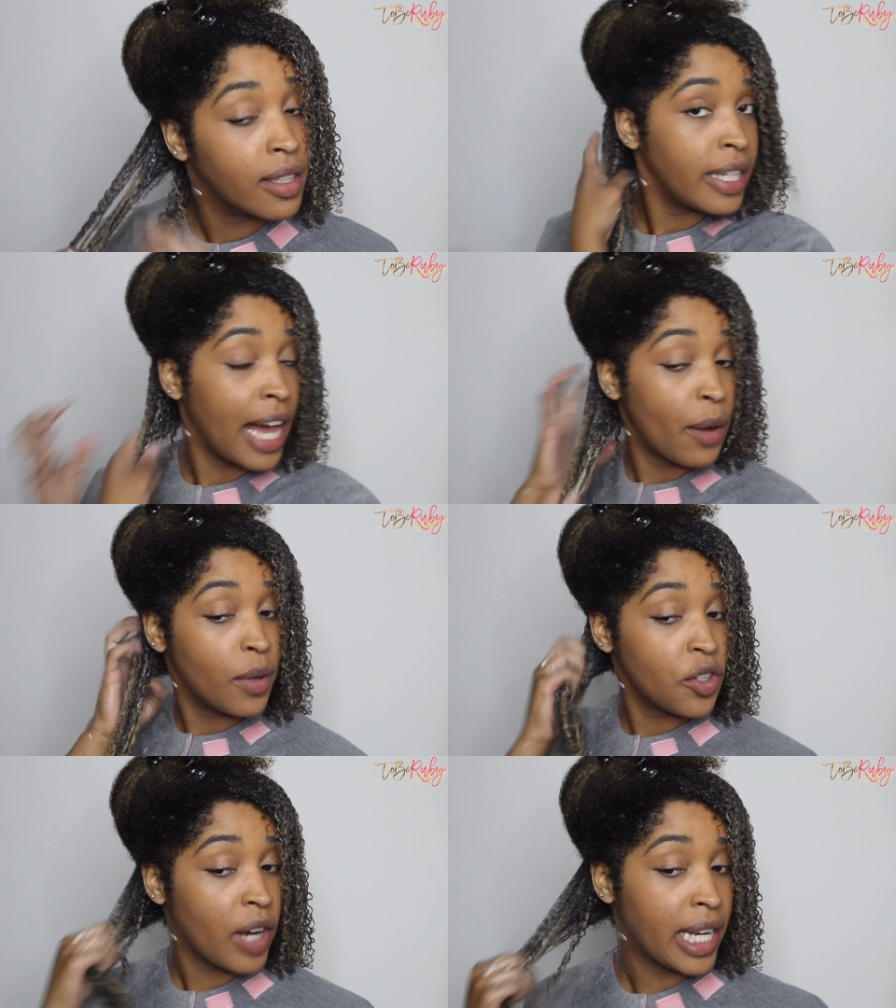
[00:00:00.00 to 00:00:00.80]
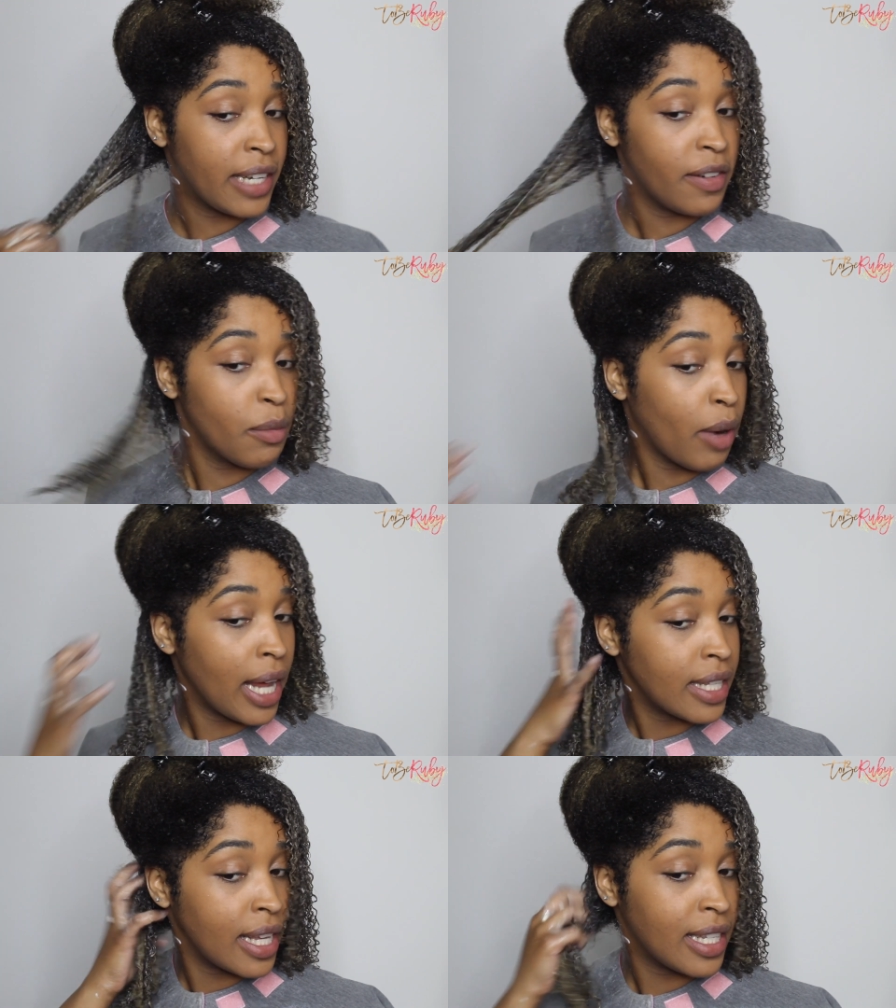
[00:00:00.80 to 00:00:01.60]
Now we'll try different
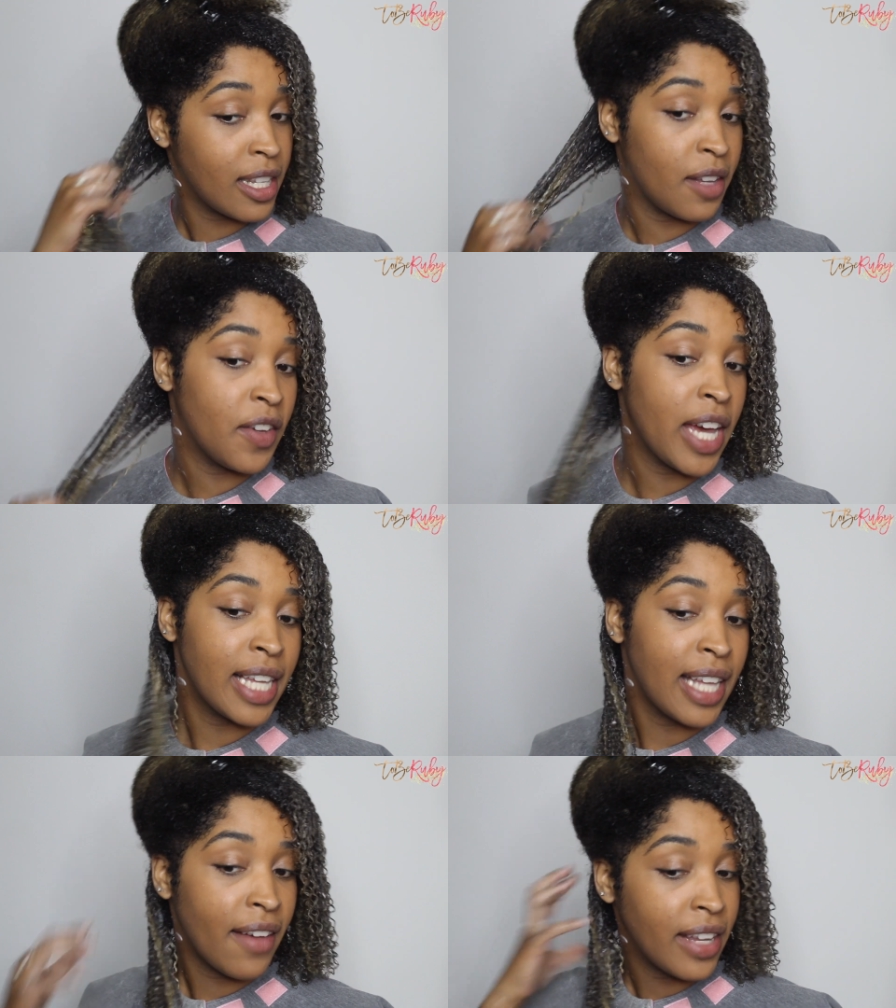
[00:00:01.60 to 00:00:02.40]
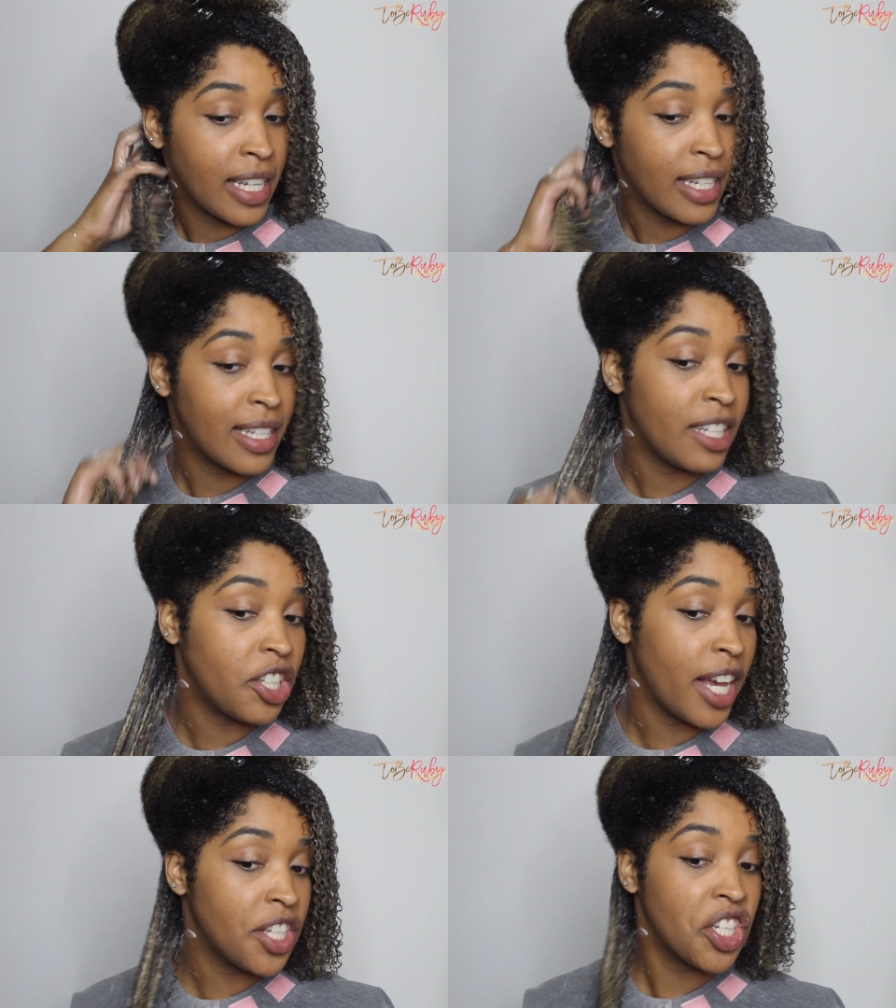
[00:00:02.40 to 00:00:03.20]
processes. If you guys have any
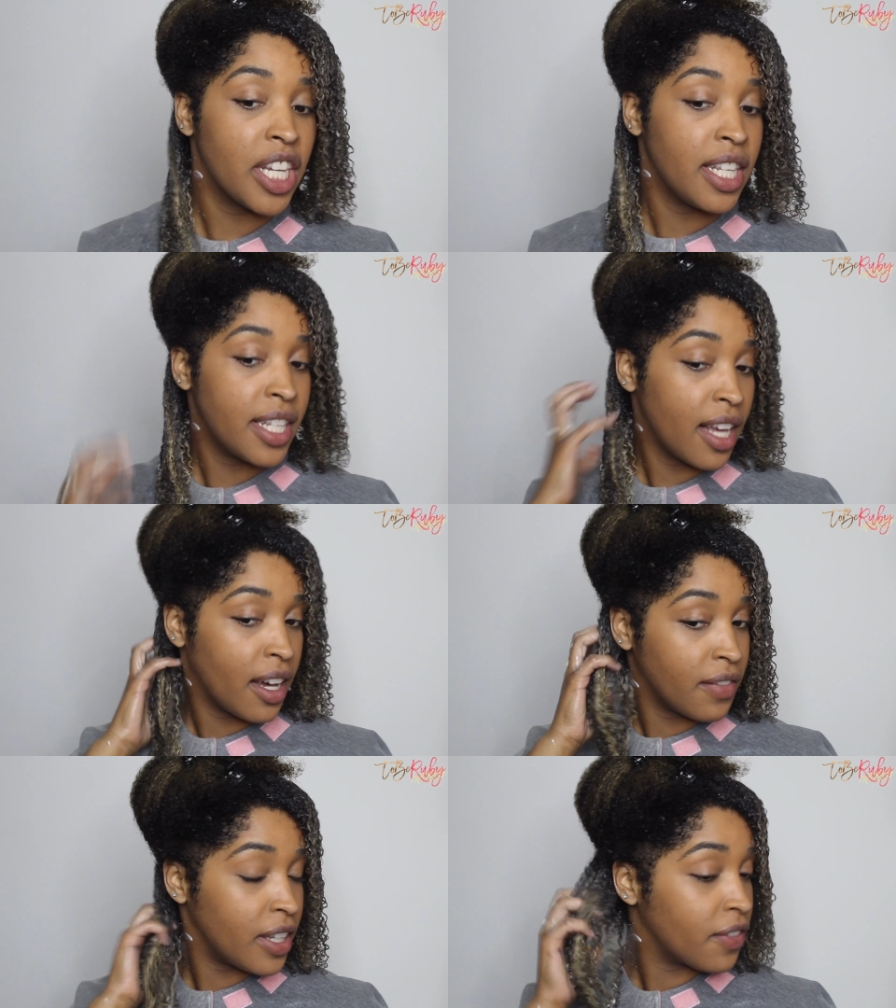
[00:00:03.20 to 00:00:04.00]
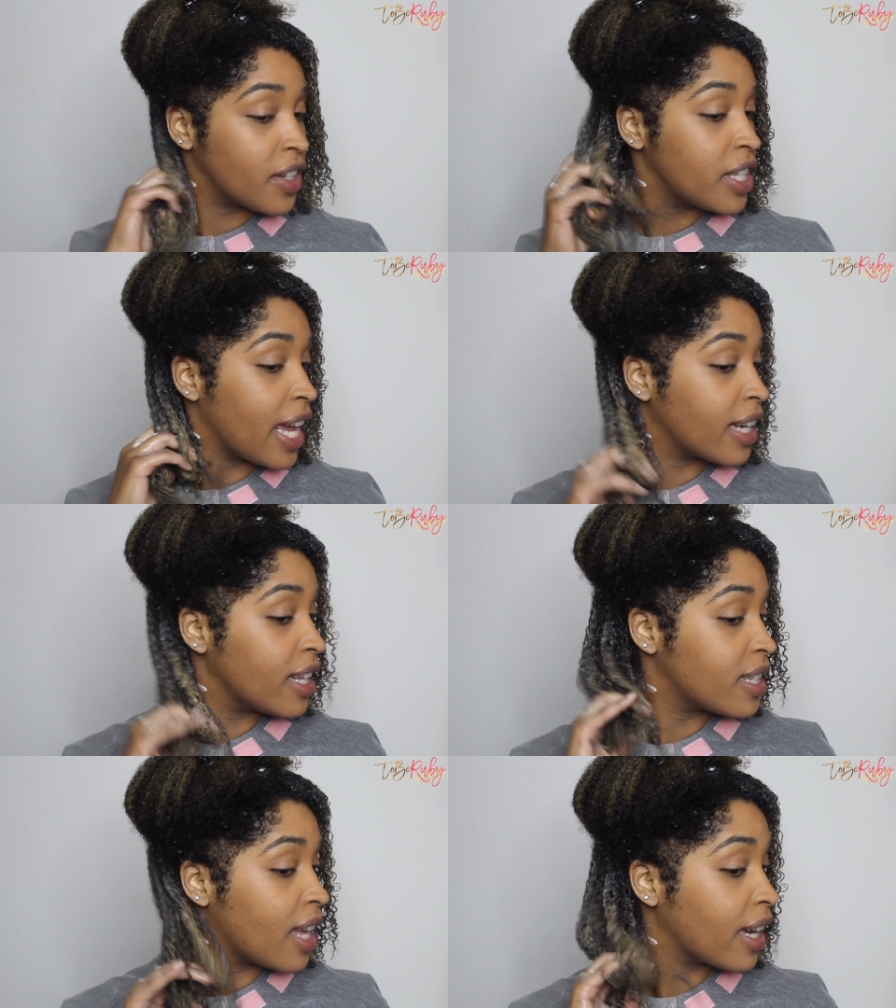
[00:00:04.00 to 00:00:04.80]
suggestions of different
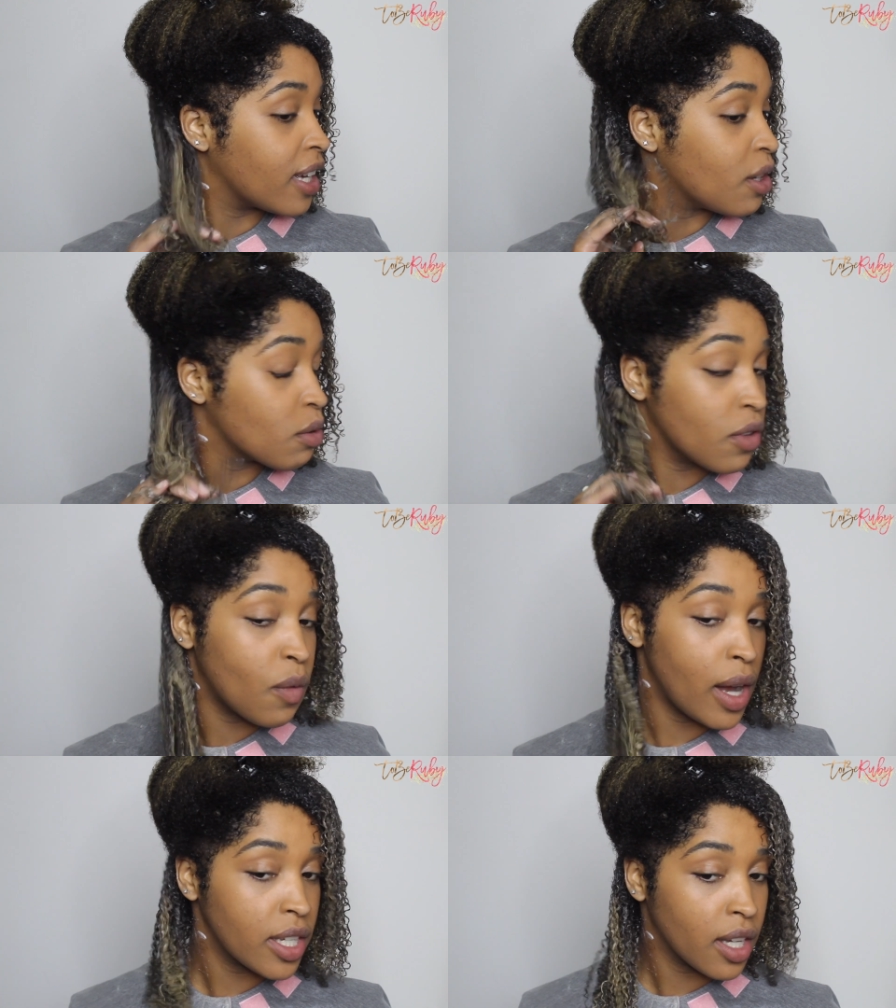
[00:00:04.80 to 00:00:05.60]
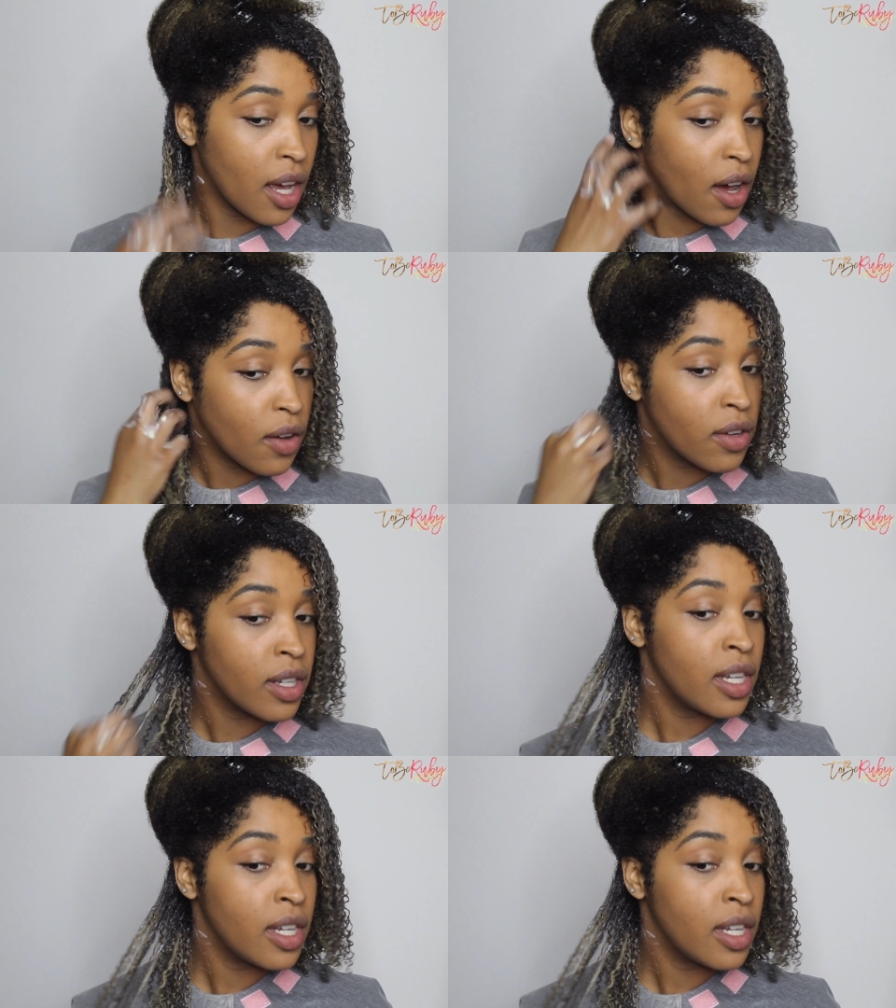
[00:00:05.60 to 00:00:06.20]
techniques I can use for wash and go,